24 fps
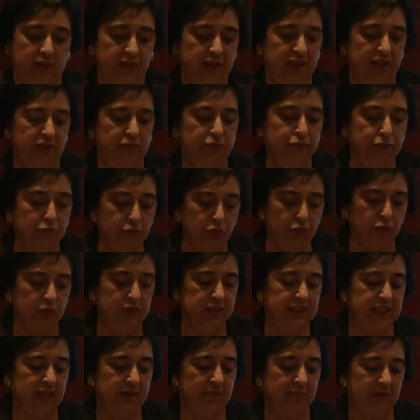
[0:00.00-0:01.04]
the full
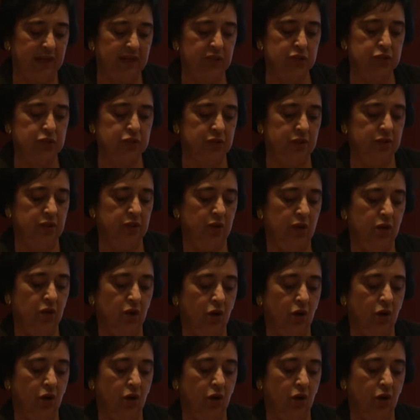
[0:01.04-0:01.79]
dimension